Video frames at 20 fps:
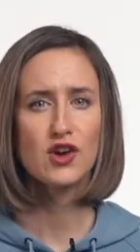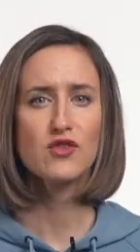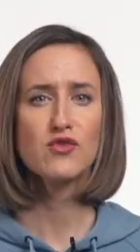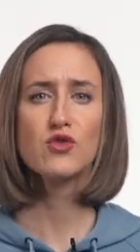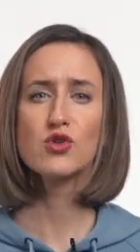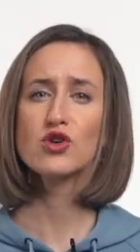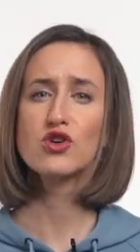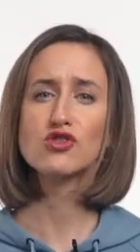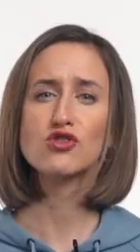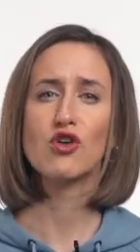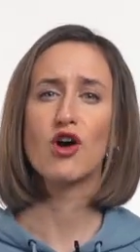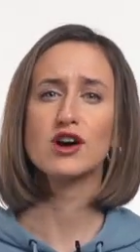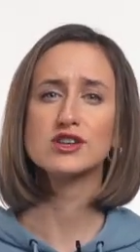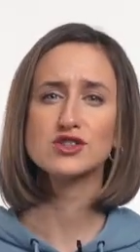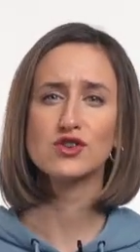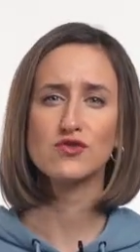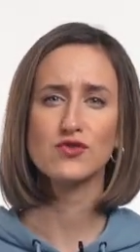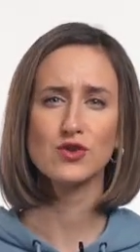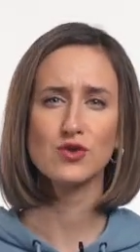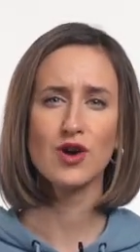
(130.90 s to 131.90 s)
For our
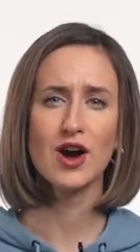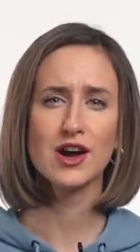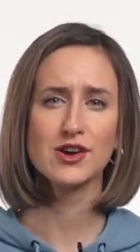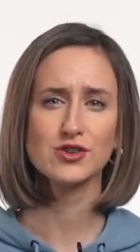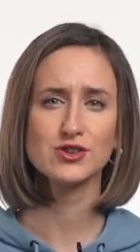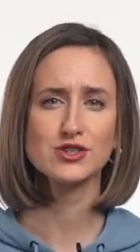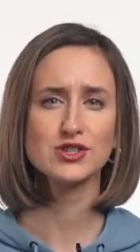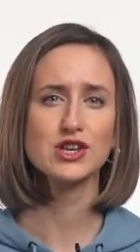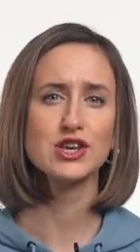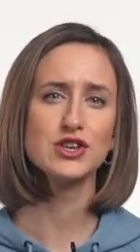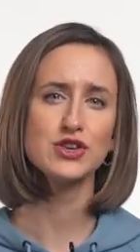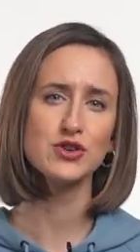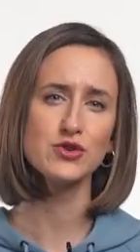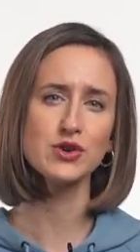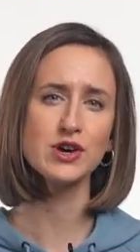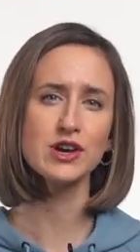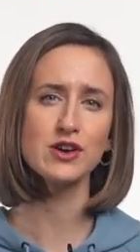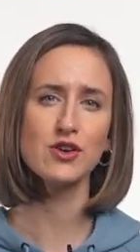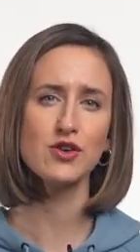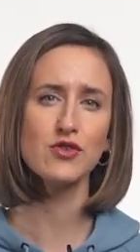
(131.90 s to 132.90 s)
crossover riders,
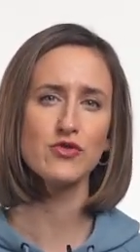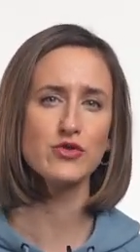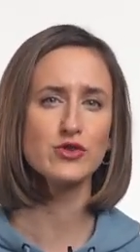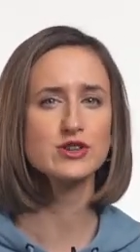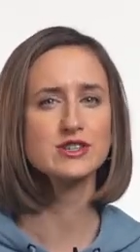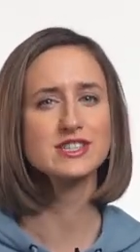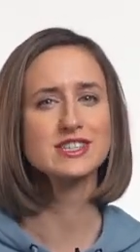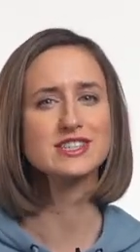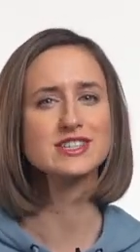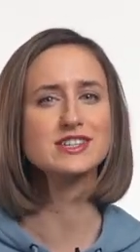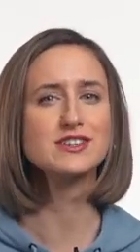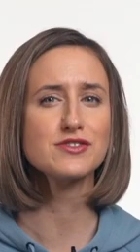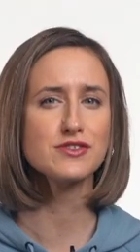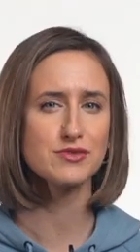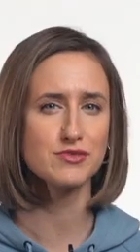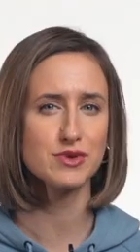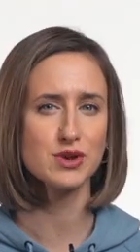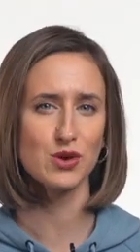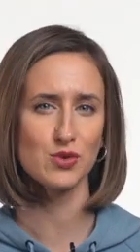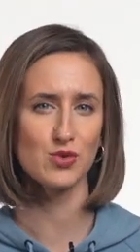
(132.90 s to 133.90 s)
you can go for a sleek
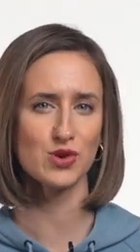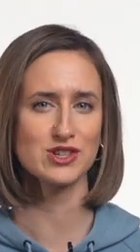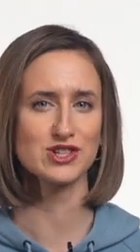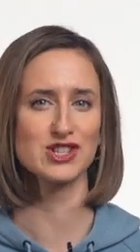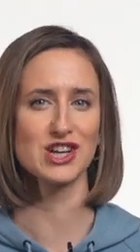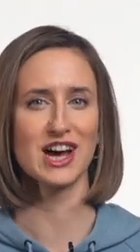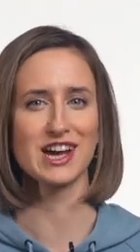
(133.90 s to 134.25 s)
three in one